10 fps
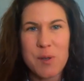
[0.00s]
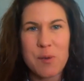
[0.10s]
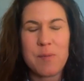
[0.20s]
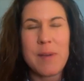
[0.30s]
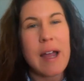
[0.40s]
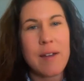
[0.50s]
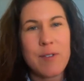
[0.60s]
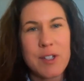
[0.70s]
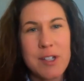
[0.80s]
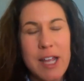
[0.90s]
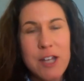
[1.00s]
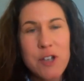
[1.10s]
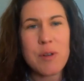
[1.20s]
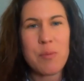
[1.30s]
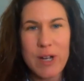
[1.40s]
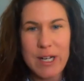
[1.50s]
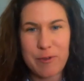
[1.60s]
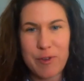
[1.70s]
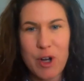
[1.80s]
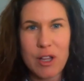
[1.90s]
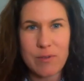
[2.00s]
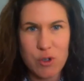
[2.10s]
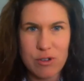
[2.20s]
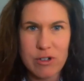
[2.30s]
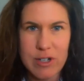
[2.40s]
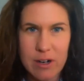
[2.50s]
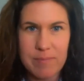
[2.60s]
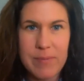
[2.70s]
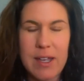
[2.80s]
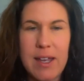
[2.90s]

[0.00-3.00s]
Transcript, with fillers: So I have an entry point of fall of junior year.